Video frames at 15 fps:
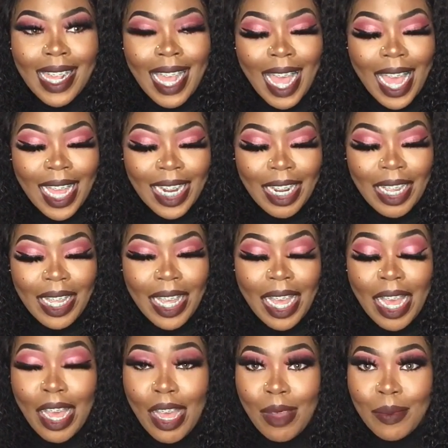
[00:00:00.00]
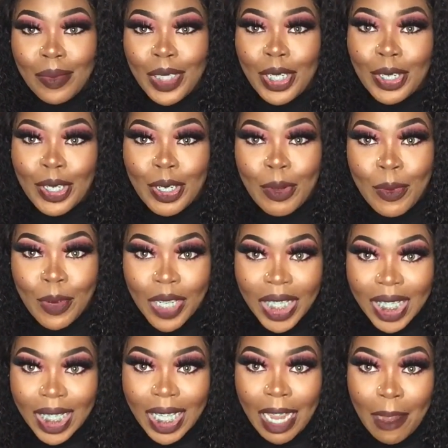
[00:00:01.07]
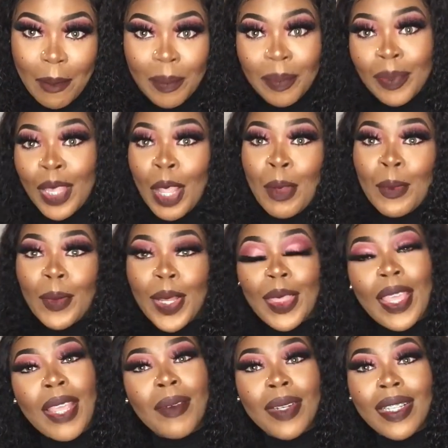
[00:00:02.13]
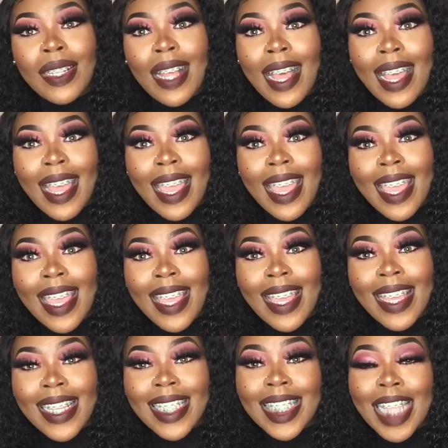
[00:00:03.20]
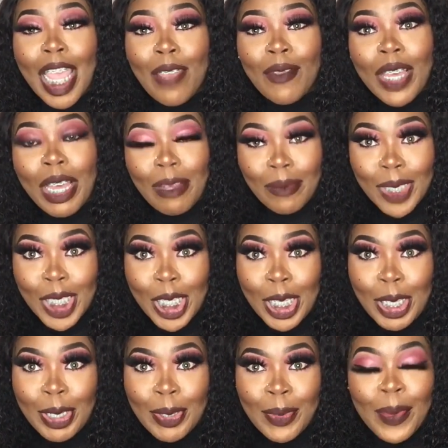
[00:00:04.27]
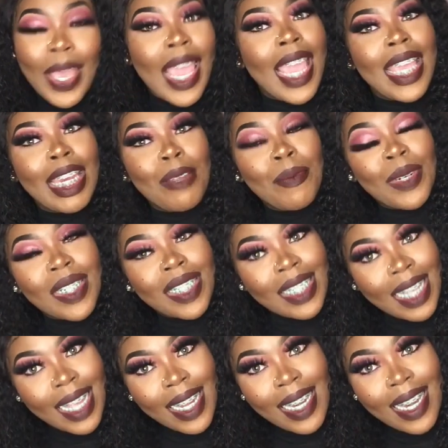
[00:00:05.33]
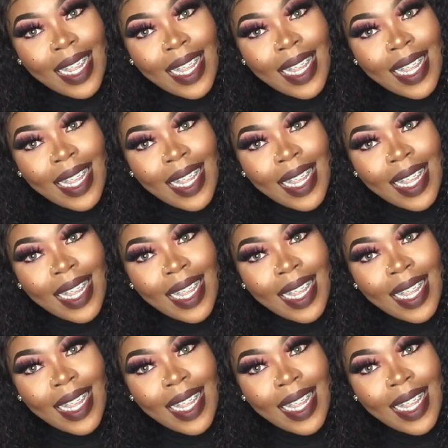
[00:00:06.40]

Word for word: got um, during quarantine where they were like, save up to 80%.